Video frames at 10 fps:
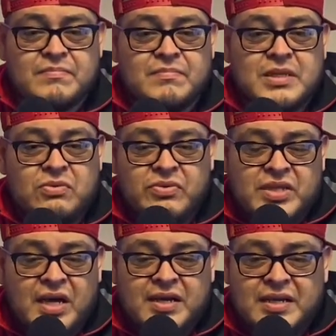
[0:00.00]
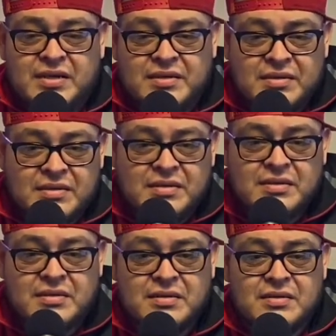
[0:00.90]
what are we talking here?
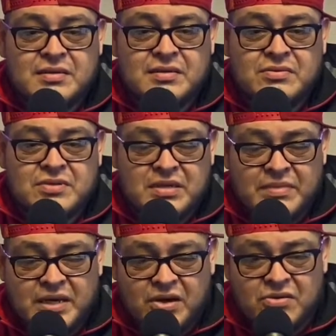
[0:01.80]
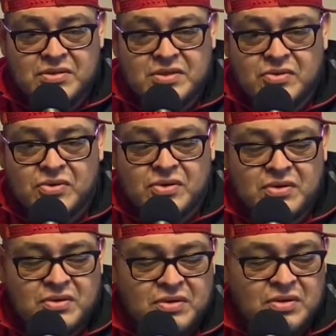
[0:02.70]
We're talking about GOATs, or
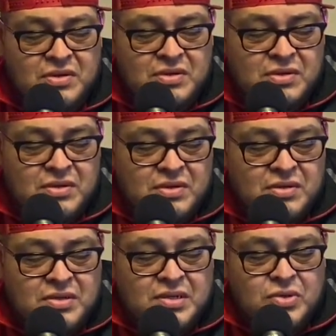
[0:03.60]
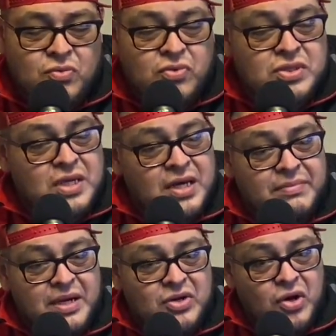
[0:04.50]
we're
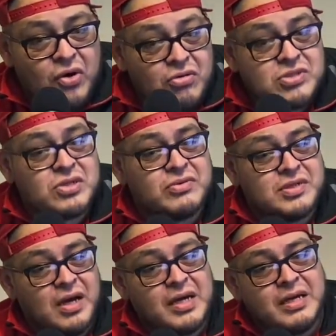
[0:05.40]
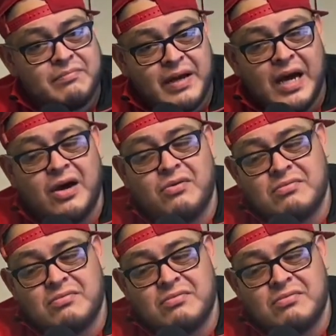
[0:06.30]
talking about